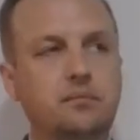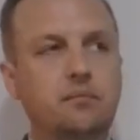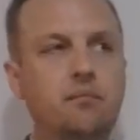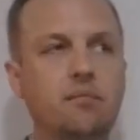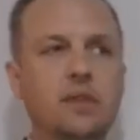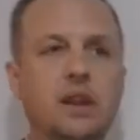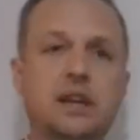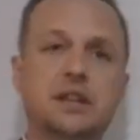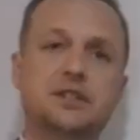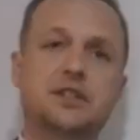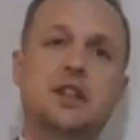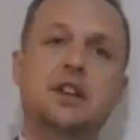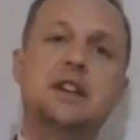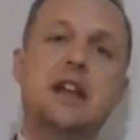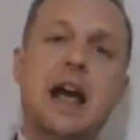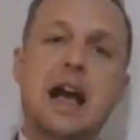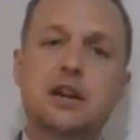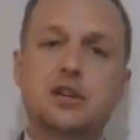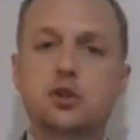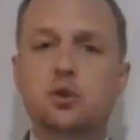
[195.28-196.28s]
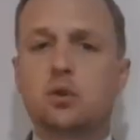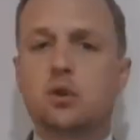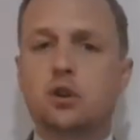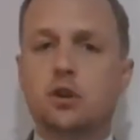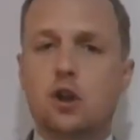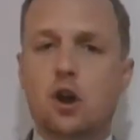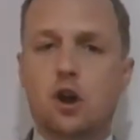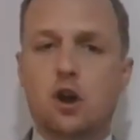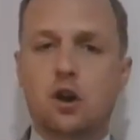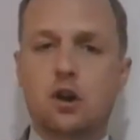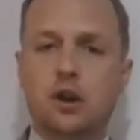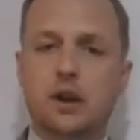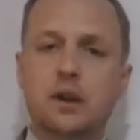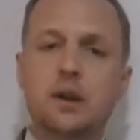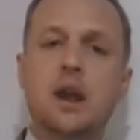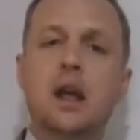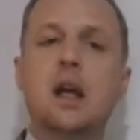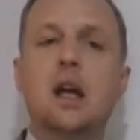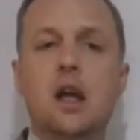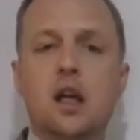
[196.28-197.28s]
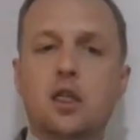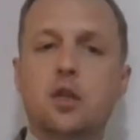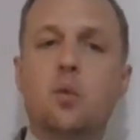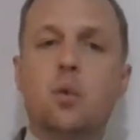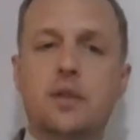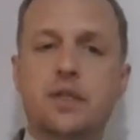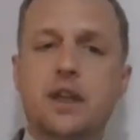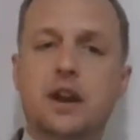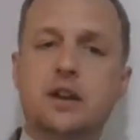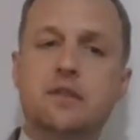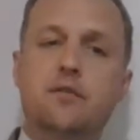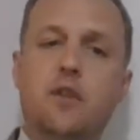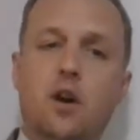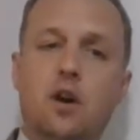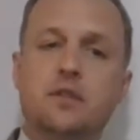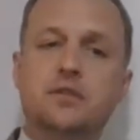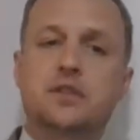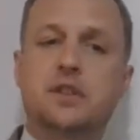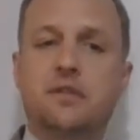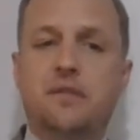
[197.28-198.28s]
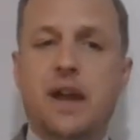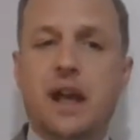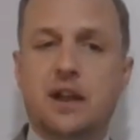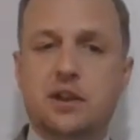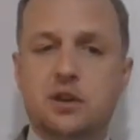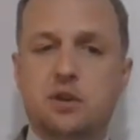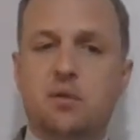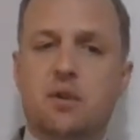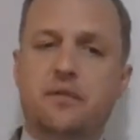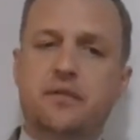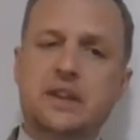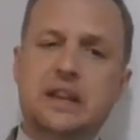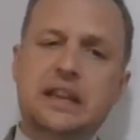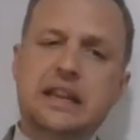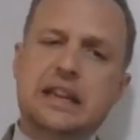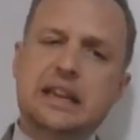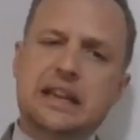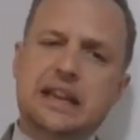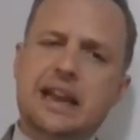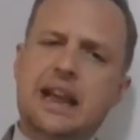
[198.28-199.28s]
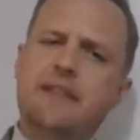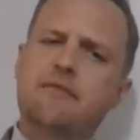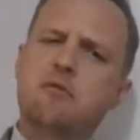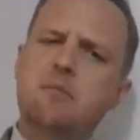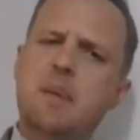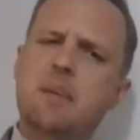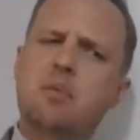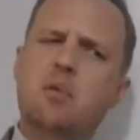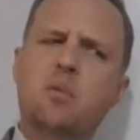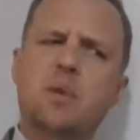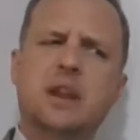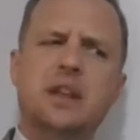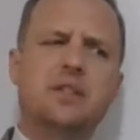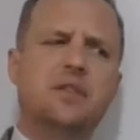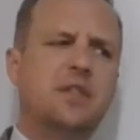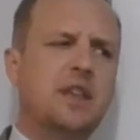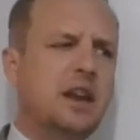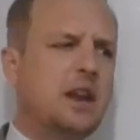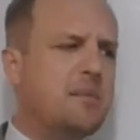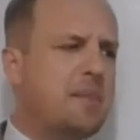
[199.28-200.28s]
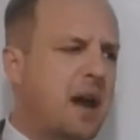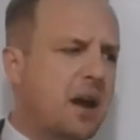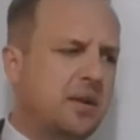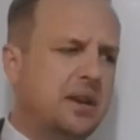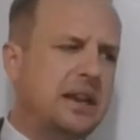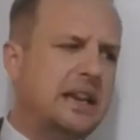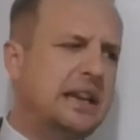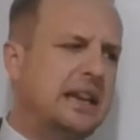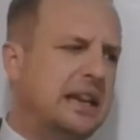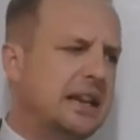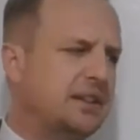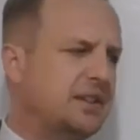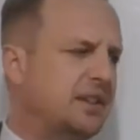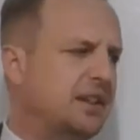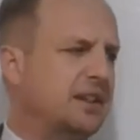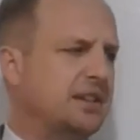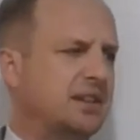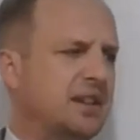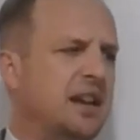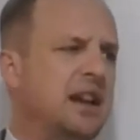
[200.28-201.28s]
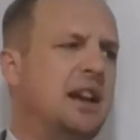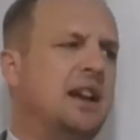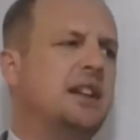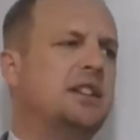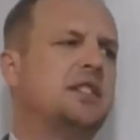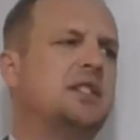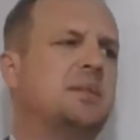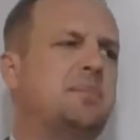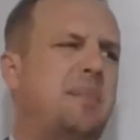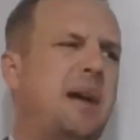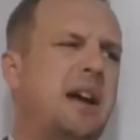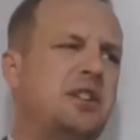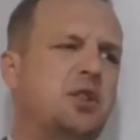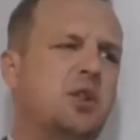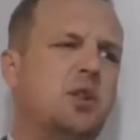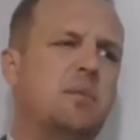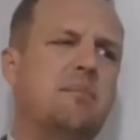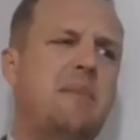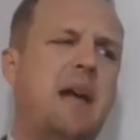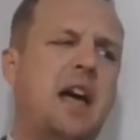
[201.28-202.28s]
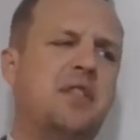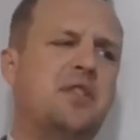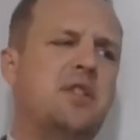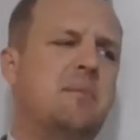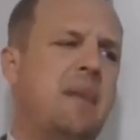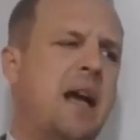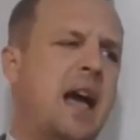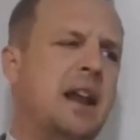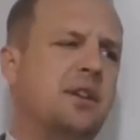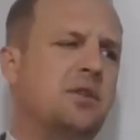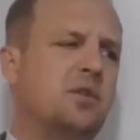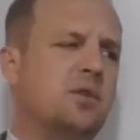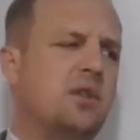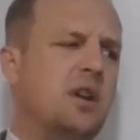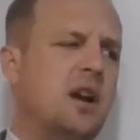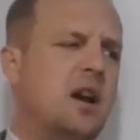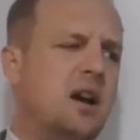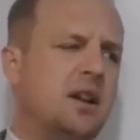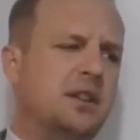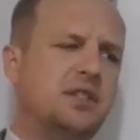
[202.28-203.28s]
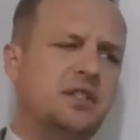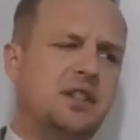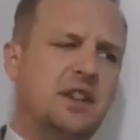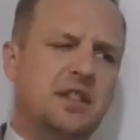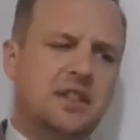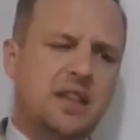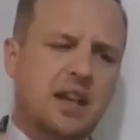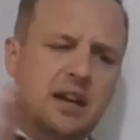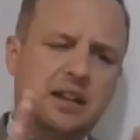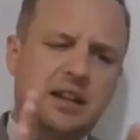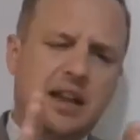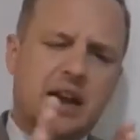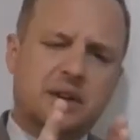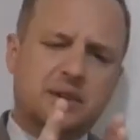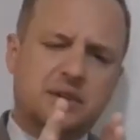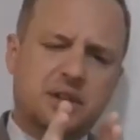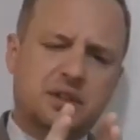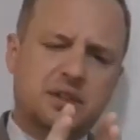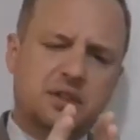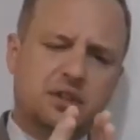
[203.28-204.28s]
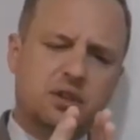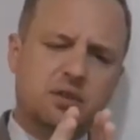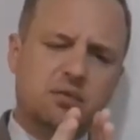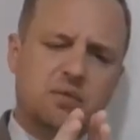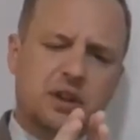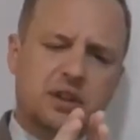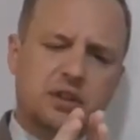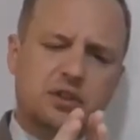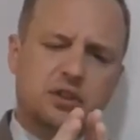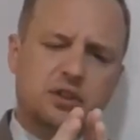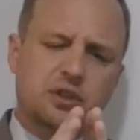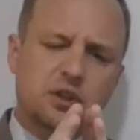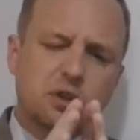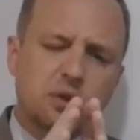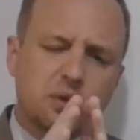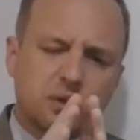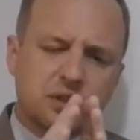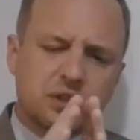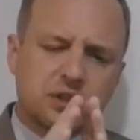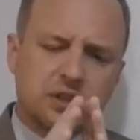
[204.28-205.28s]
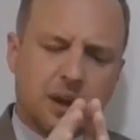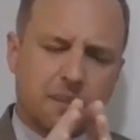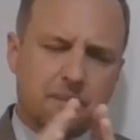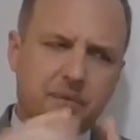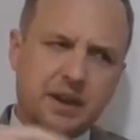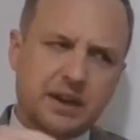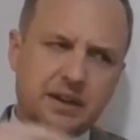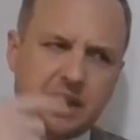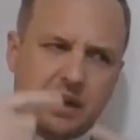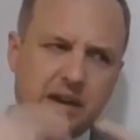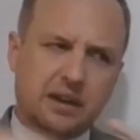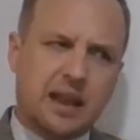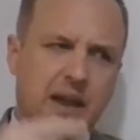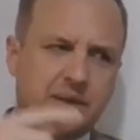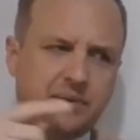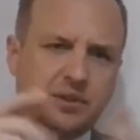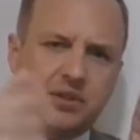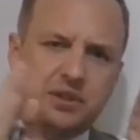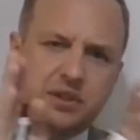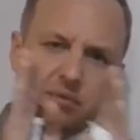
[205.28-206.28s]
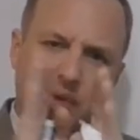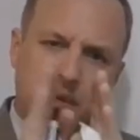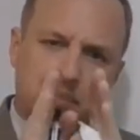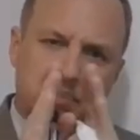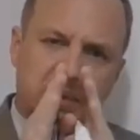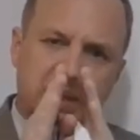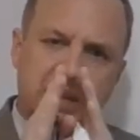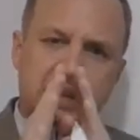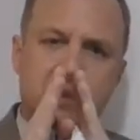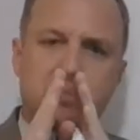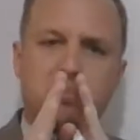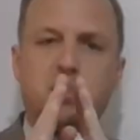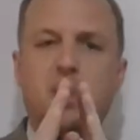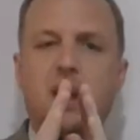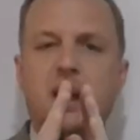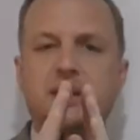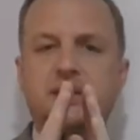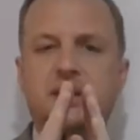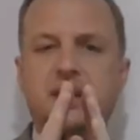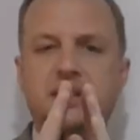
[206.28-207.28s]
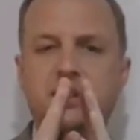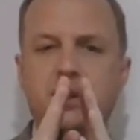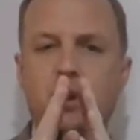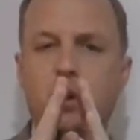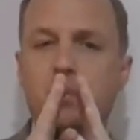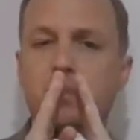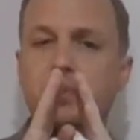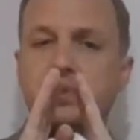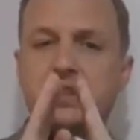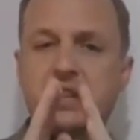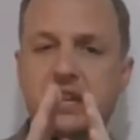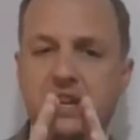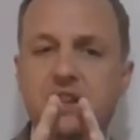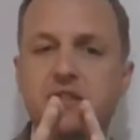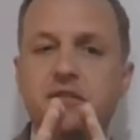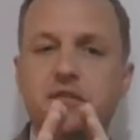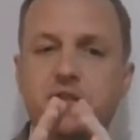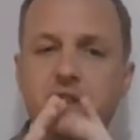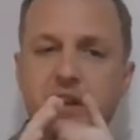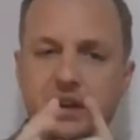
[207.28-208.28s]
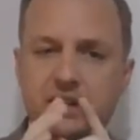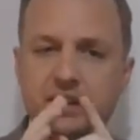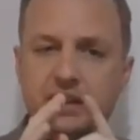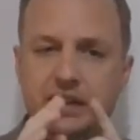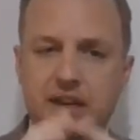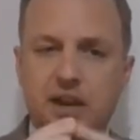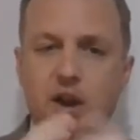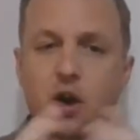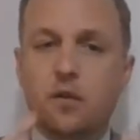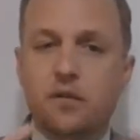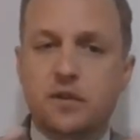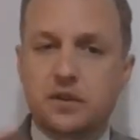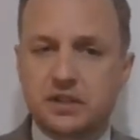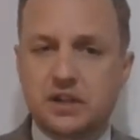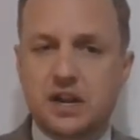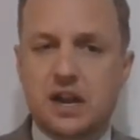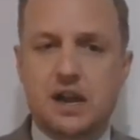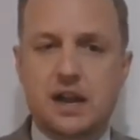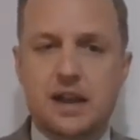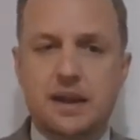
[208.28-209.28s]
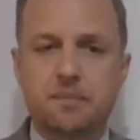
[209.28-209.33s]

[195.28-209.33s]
is the natural log, the one that involves the value of e. And remember, we can think about e as this special mathematical constant that allows us to reduce something, that allows us to repeat a process almost infinitely over time.